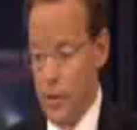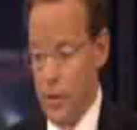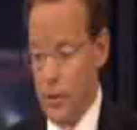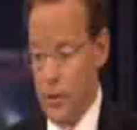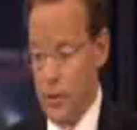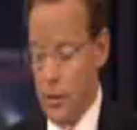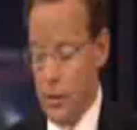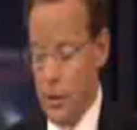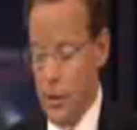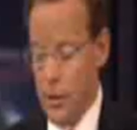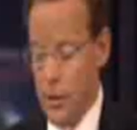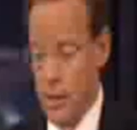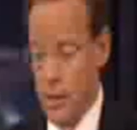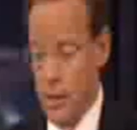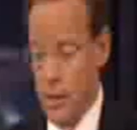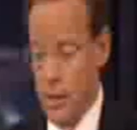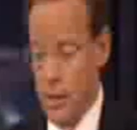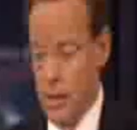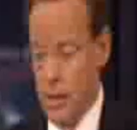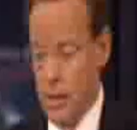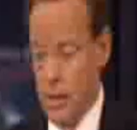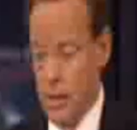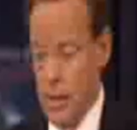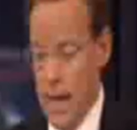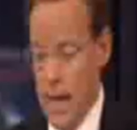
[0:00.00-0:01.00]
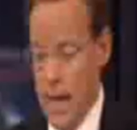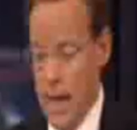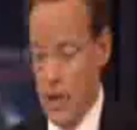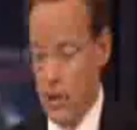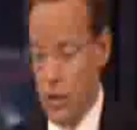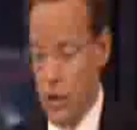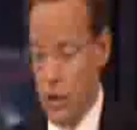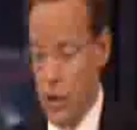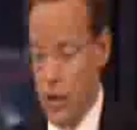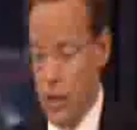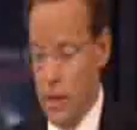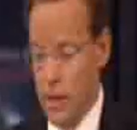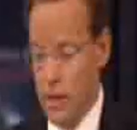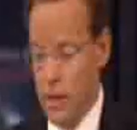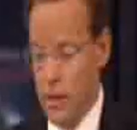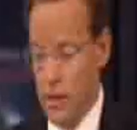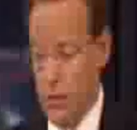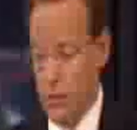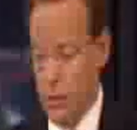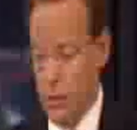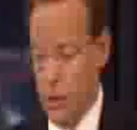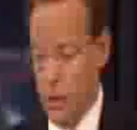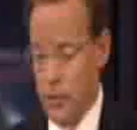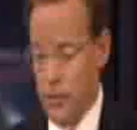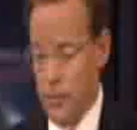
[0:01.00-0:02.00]
this uh, actually
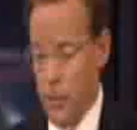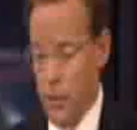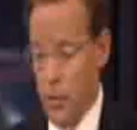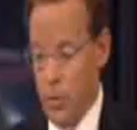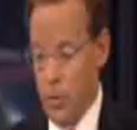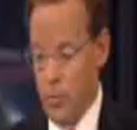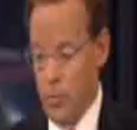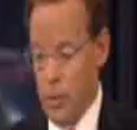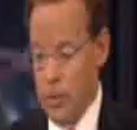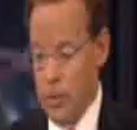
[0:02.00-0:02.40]
until just very